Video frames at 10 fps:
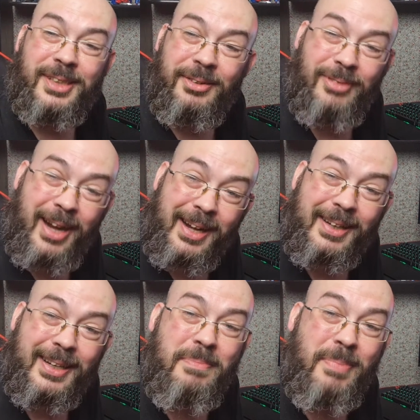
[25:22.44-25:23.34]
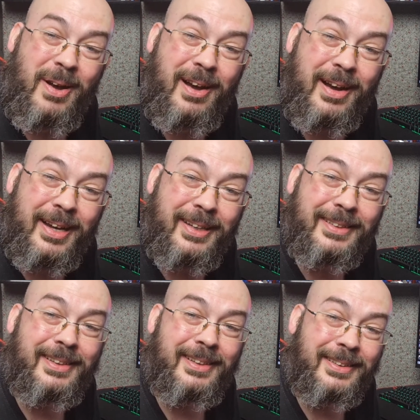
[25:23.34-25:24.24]
directly
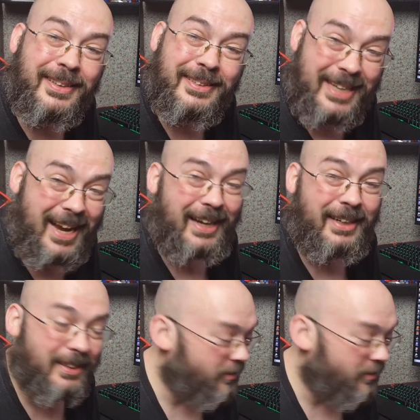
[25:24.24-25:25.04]
behind the stand.